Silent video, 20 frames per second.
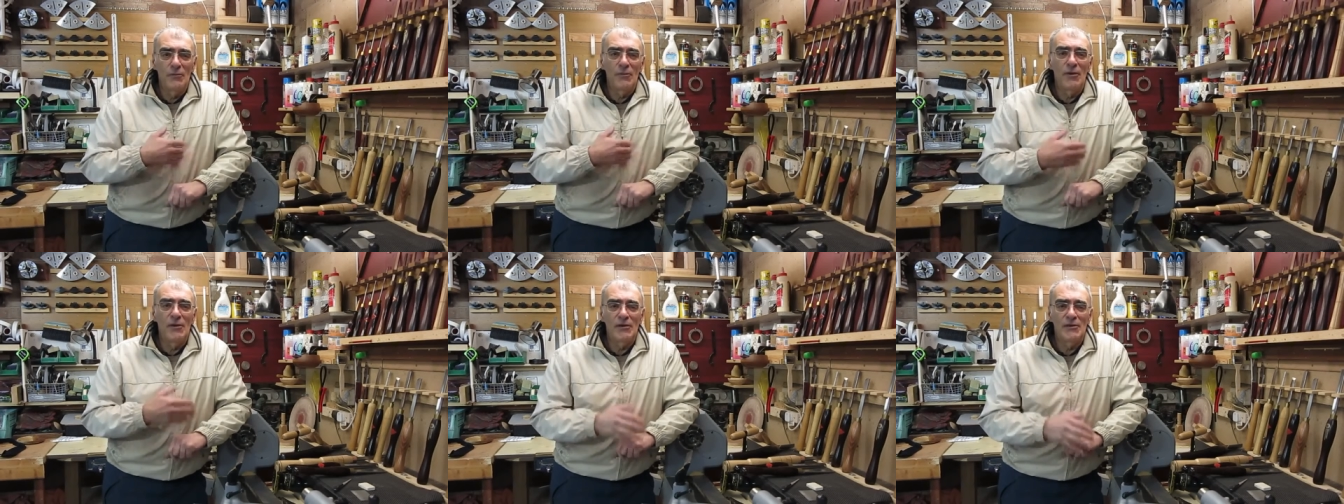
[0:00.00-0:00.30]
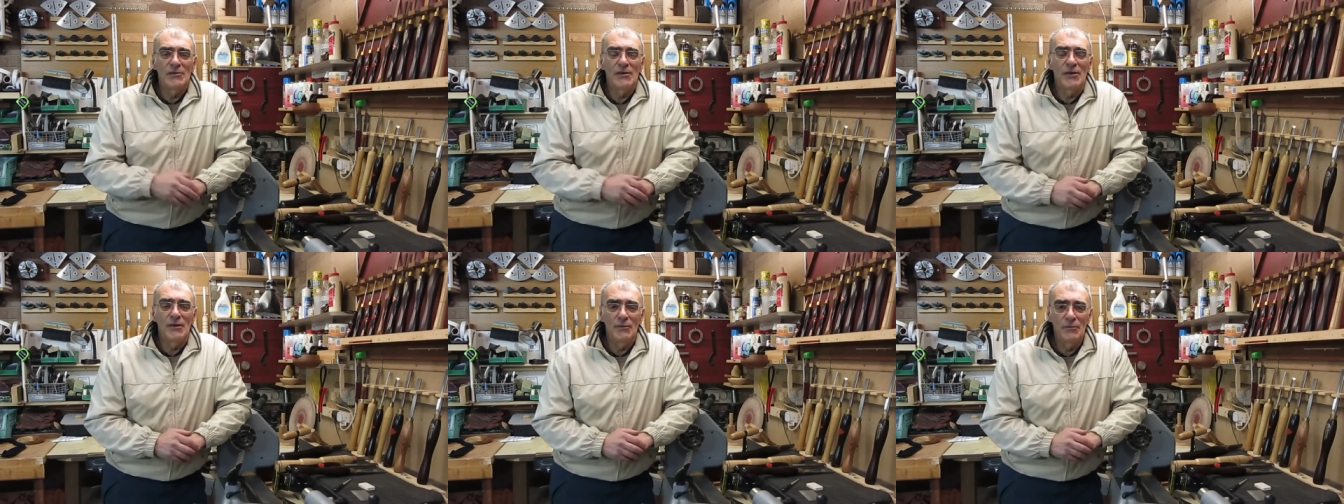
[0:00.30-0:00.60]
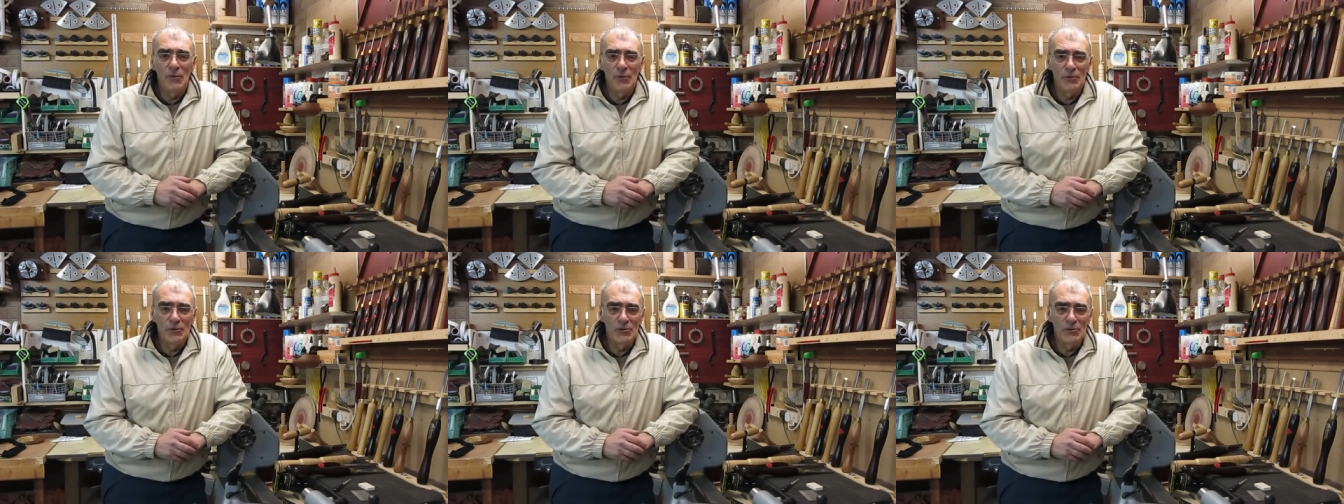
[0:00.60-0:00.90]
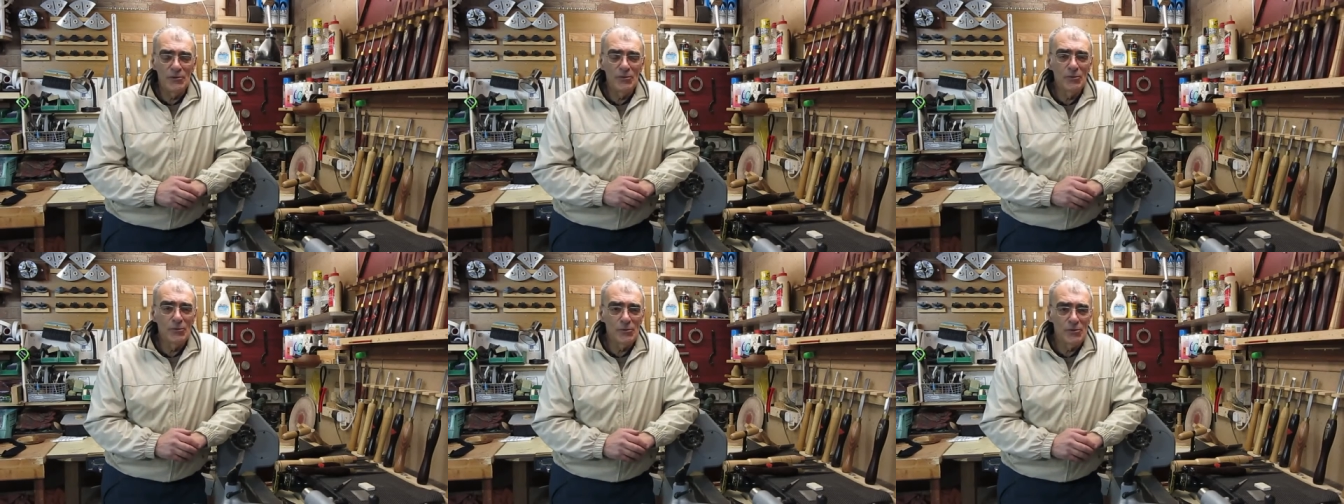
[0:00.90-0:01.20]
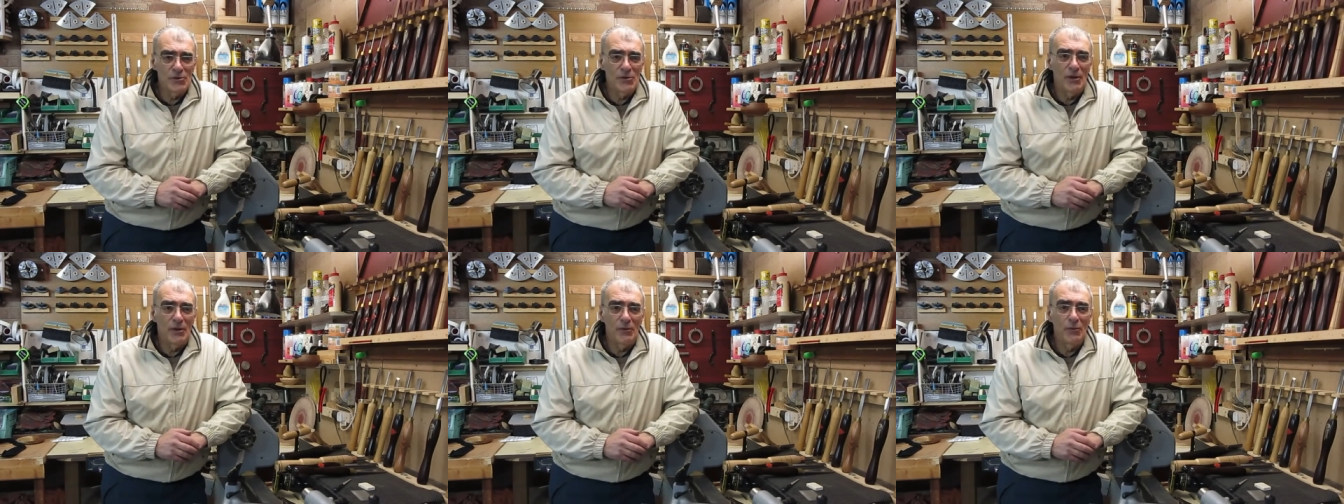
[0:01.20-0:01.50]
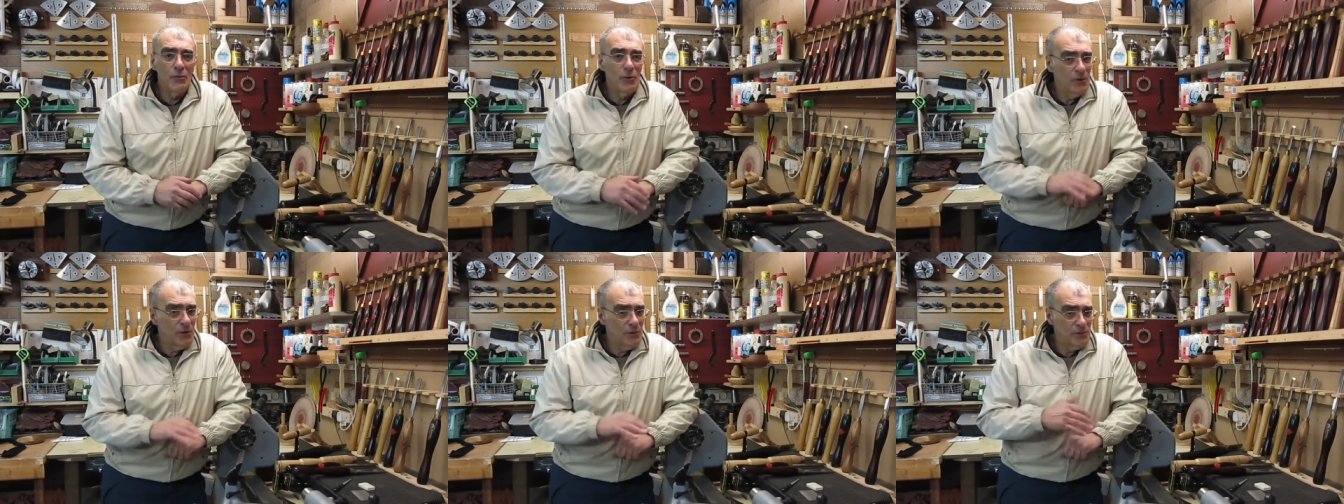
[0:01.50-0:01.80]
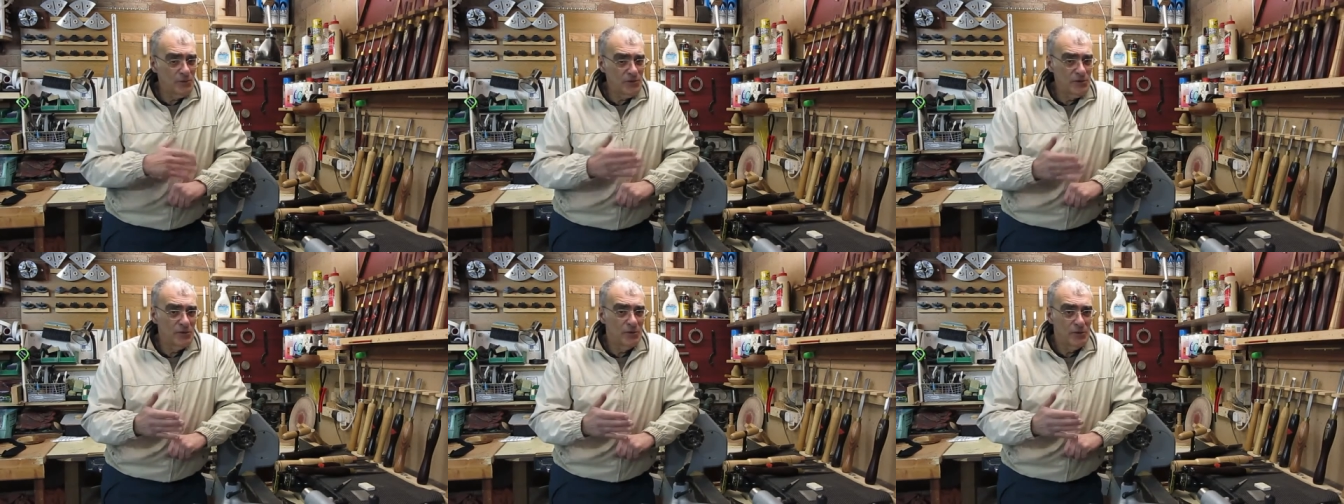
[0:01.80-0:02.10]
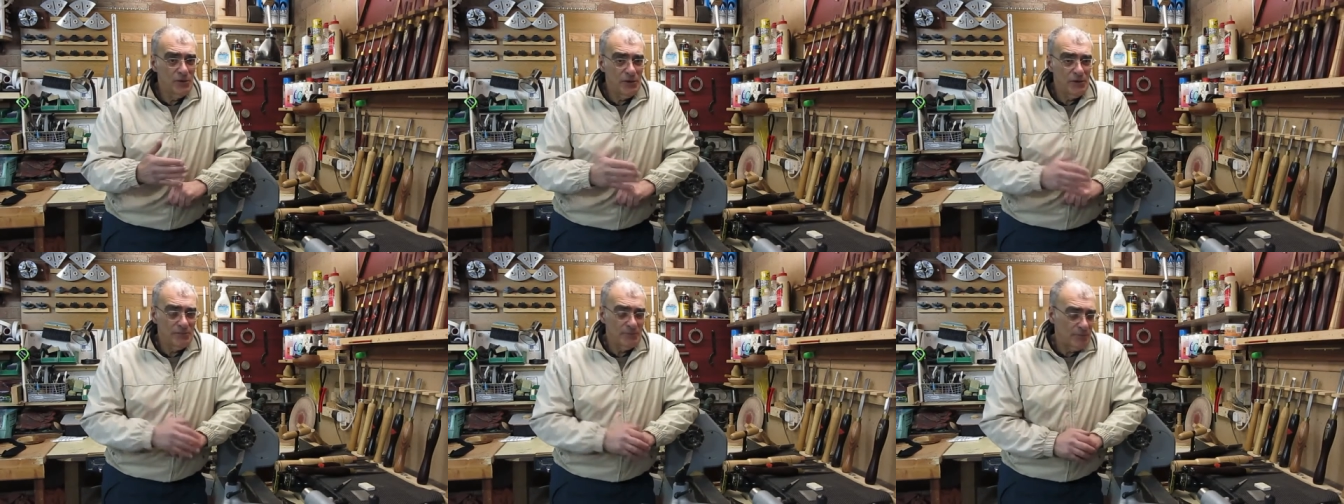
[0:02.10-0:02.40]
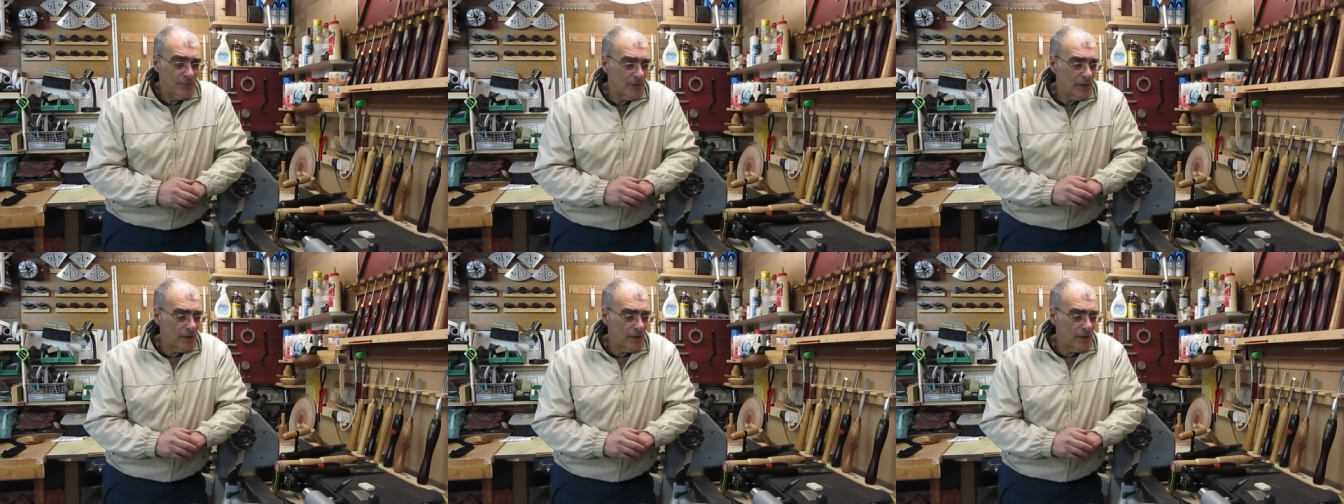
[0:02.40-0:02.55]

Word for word: maintain my tools now while I'm turning